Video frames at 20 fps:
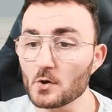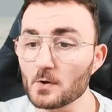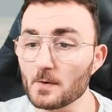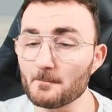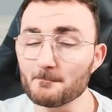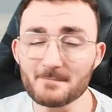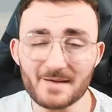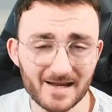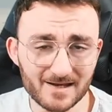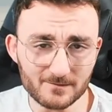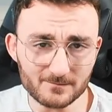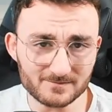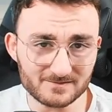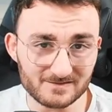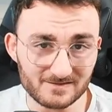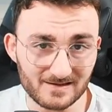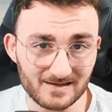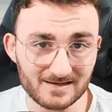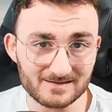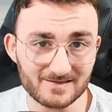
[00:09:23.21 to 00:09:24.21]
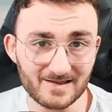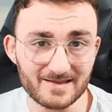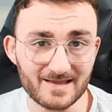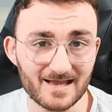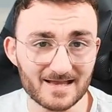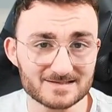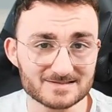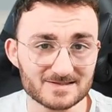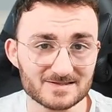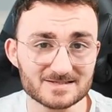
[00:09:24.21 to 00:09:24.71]
a medium tank that
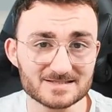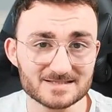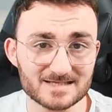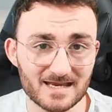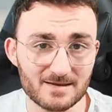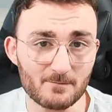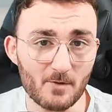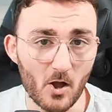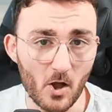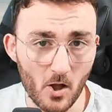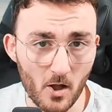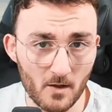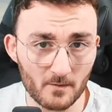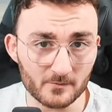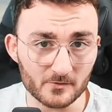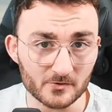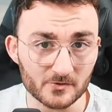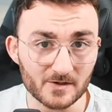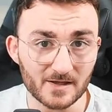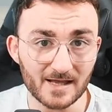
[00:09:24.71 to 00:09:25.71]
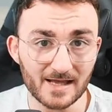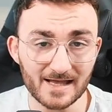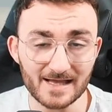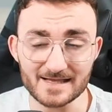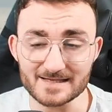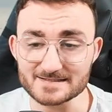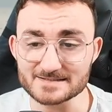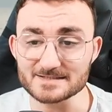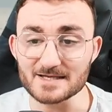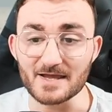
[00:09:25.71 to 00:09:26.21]
has the same armor
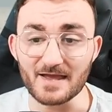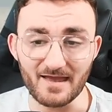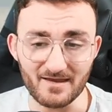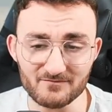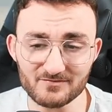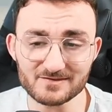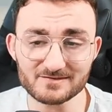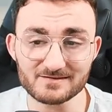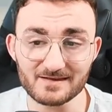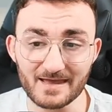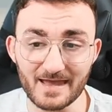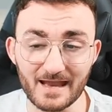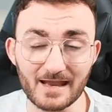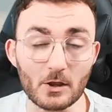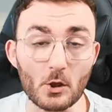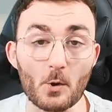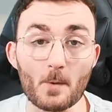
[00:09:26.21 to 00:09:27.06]
as a heavy tank,